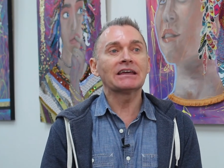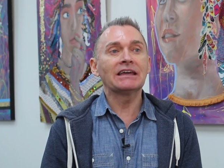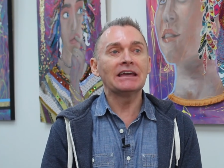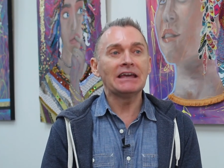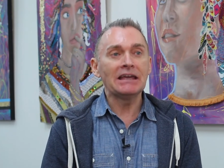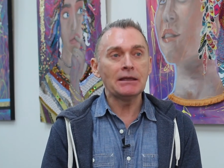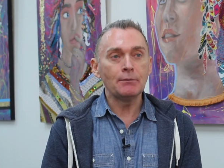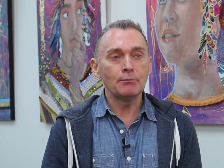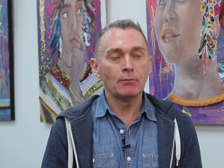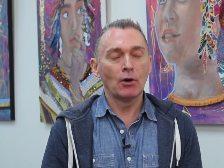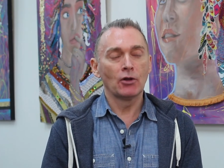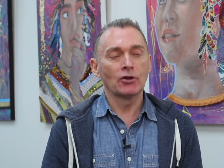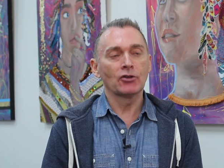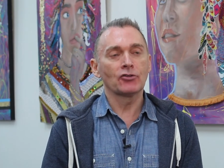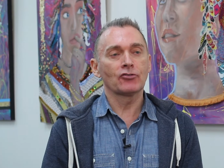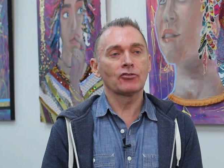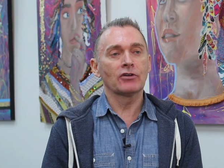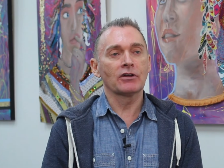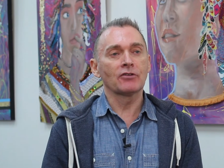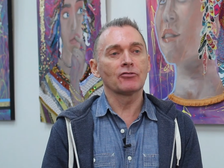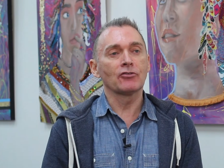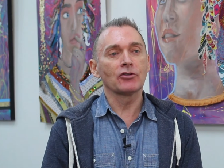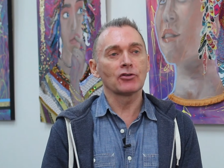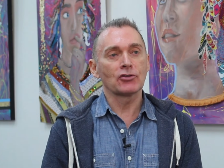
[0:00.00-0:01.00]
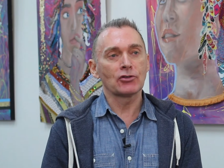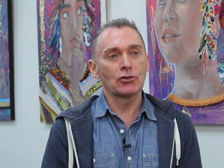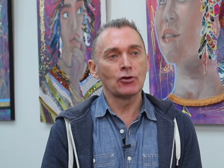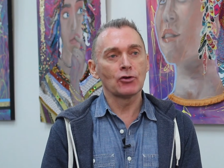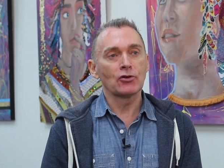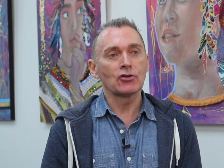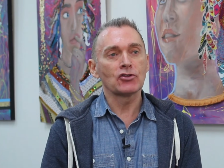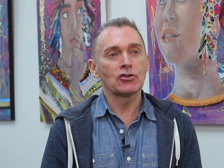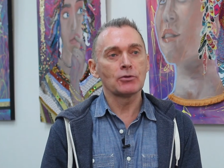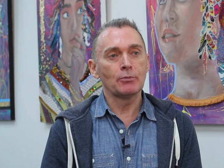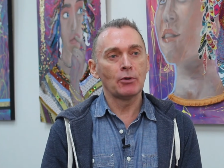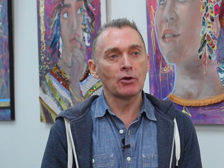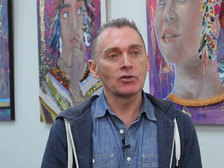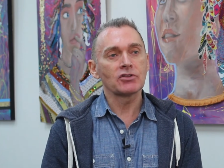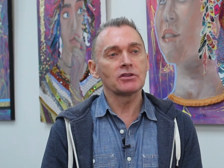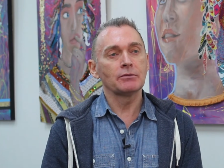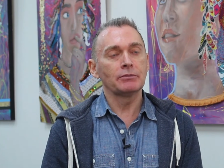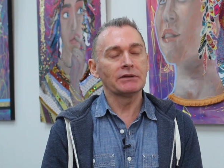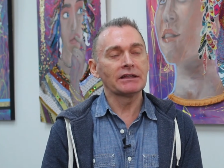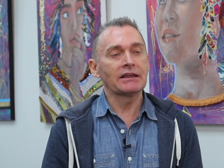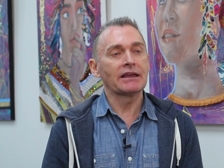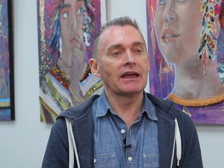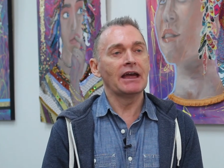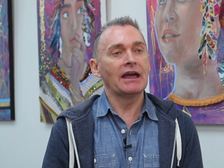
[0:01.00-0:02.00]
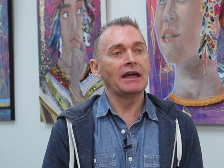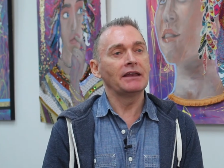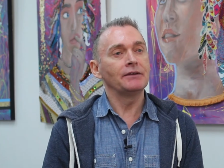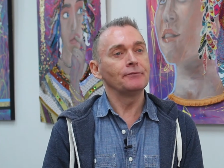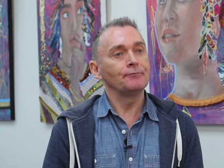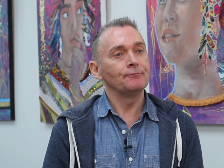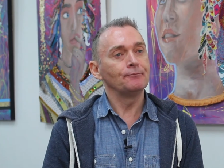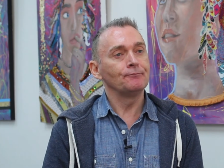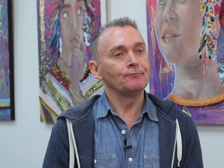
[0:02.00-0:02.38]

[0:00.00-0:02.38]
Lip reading: keep monitoring for as long as you possibly can.